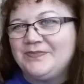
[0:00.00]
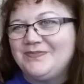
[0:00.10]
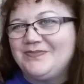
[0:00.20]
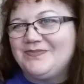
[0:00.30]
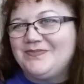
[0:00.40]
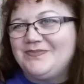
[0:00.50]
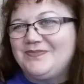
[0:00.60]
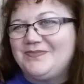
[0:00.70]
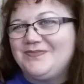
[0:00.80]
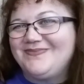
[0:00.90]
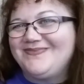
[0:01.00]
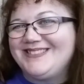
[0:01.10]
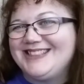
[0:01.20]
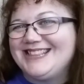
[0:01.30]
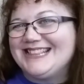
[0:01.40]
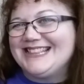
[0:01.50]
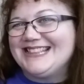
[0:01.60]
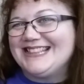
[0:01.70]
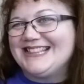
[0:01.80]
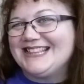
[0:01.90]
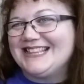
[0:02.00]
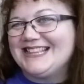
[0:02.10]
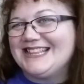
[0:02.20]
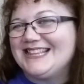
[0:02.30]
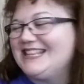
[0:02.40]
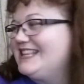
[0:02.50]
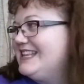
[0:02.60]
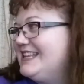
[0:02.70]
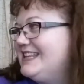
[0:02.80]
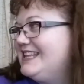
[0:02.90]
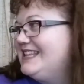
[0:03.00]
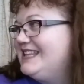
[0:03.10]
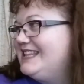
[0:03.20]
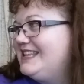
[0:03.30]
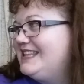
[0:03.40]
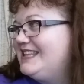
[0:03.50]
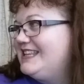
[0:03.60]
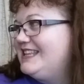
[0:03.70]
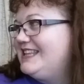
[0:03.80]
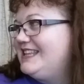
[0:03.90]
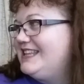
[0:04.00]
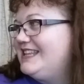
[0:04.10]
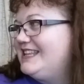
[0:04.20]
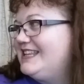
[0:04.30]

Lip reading: [no speech]